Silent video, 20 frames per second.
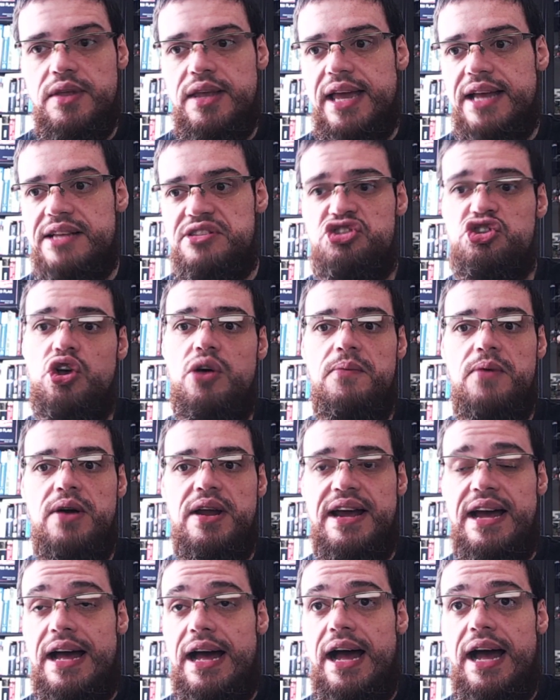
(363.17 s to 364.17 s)
get someone
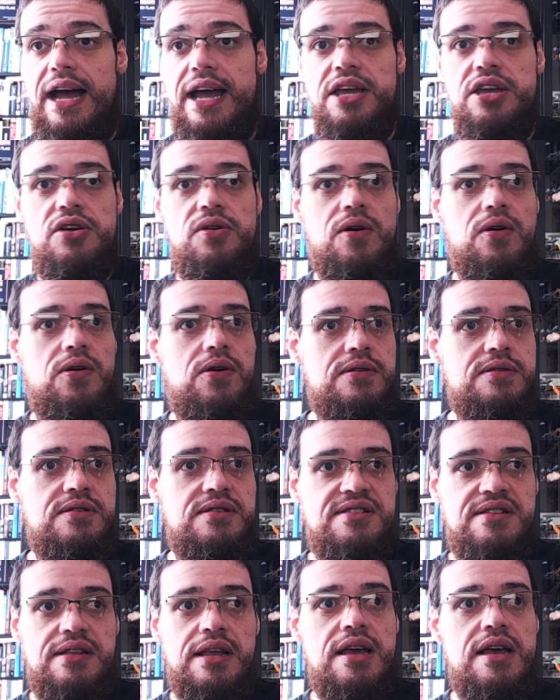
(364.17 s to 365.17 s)
high
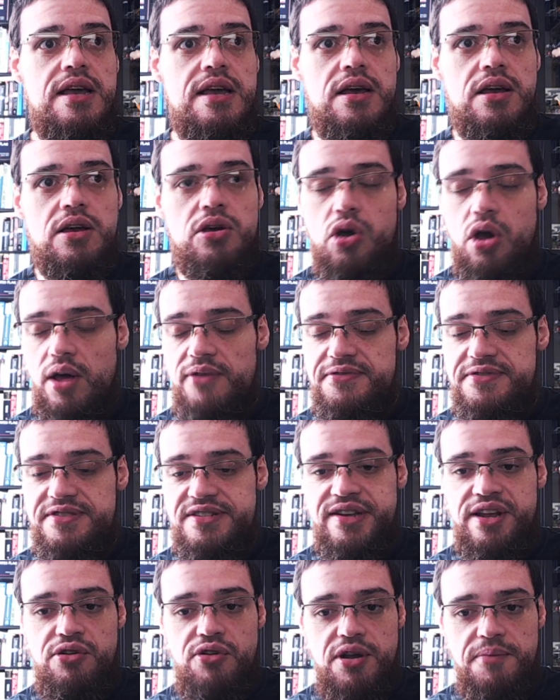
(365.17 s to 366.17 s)
on cough
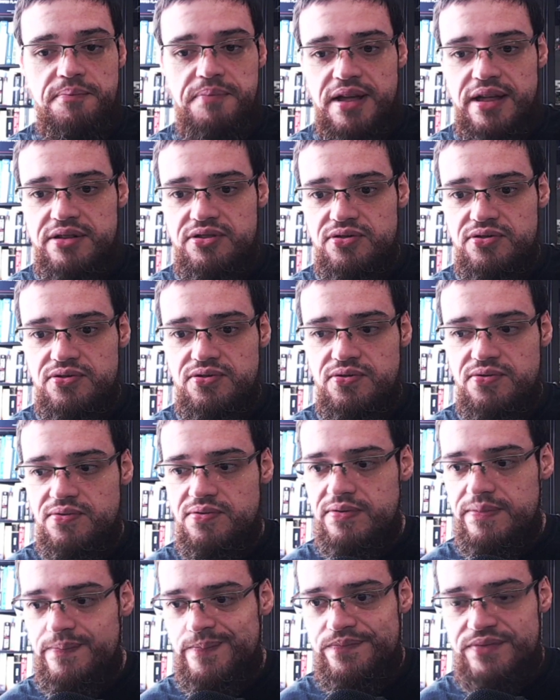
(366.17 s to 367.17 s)
syrup uh, to do
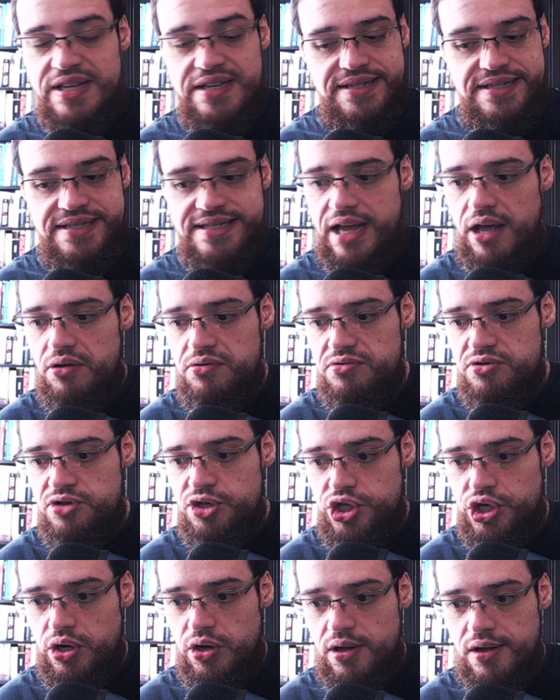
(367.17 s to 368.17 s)
the sound
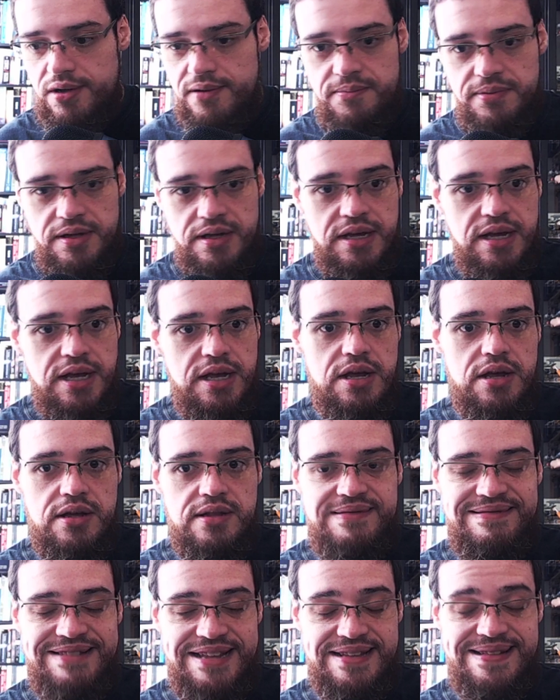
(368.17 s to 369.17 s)
job?
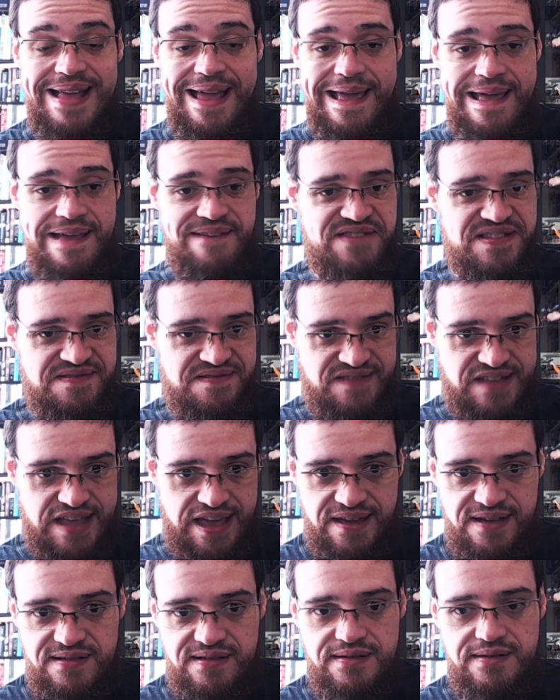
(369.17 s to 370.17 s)
Did they even
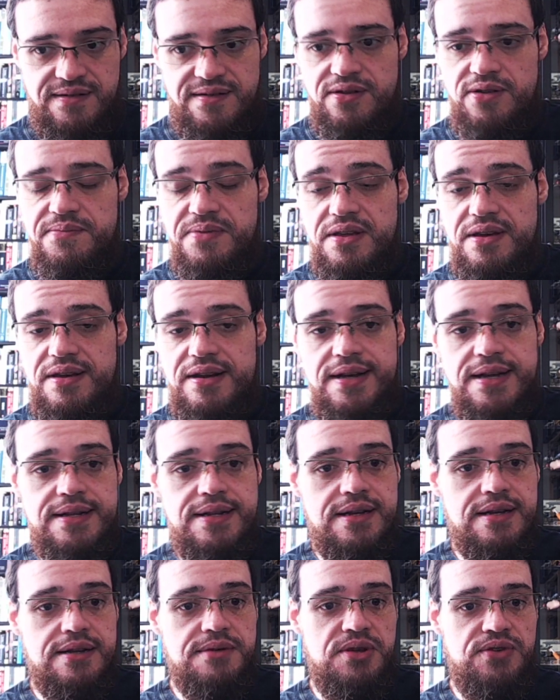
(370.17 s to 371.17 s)
test something like
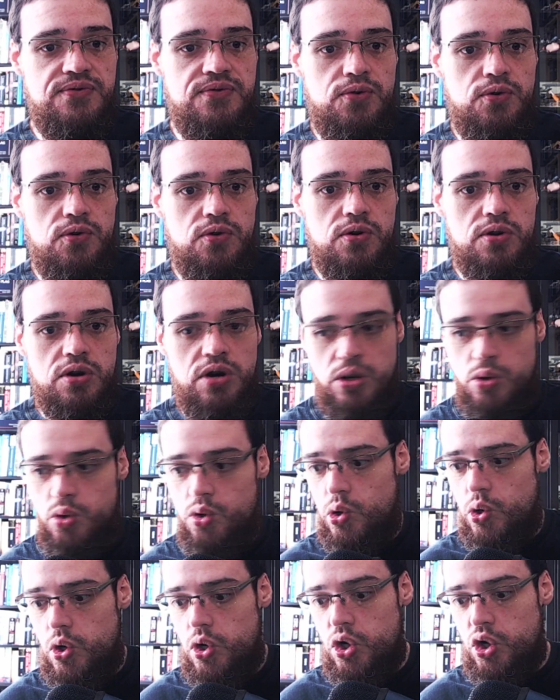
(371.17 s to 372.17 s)
that before?
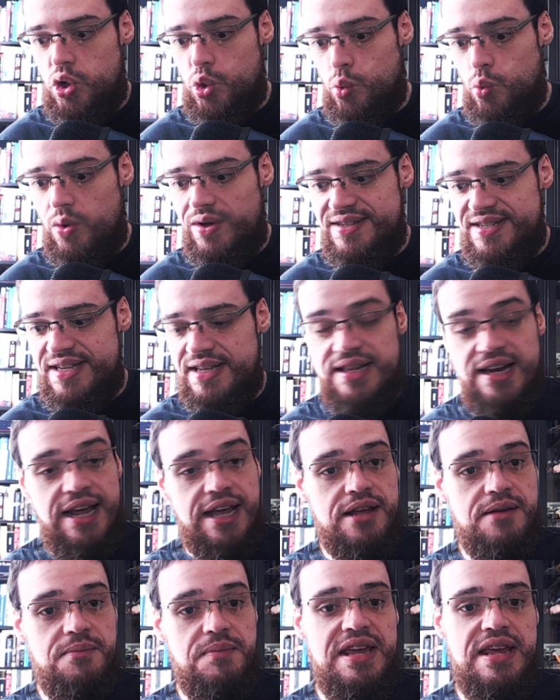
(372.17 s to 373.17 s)
Or was it
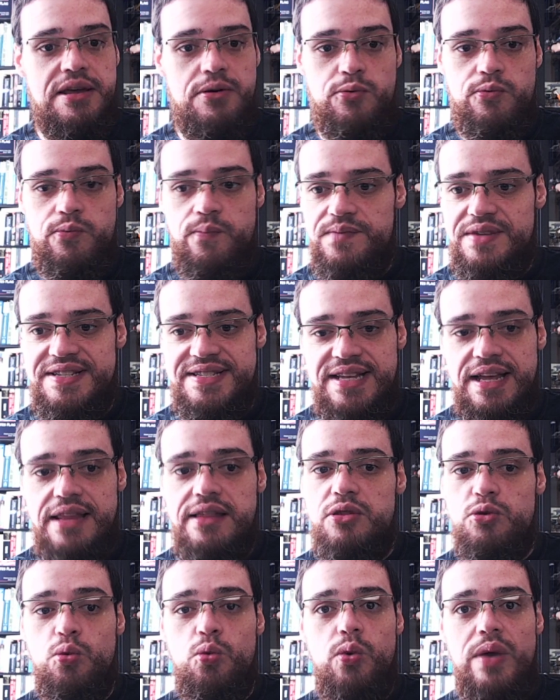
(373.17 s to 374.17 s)
like me,
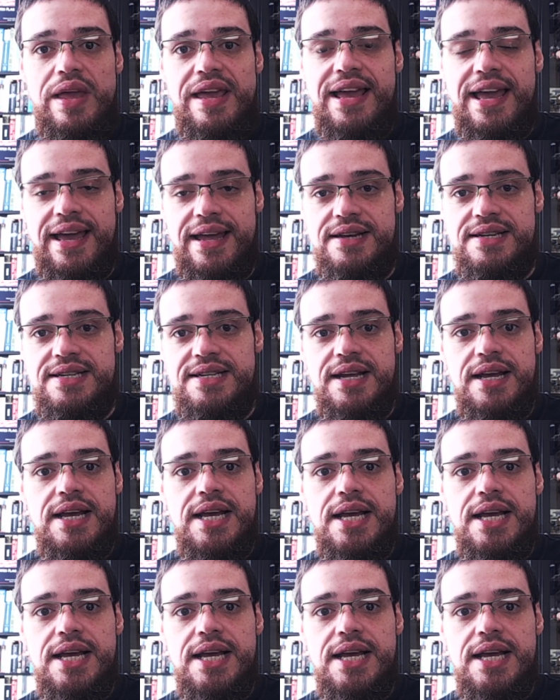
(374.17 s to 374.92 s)
decided to wing it?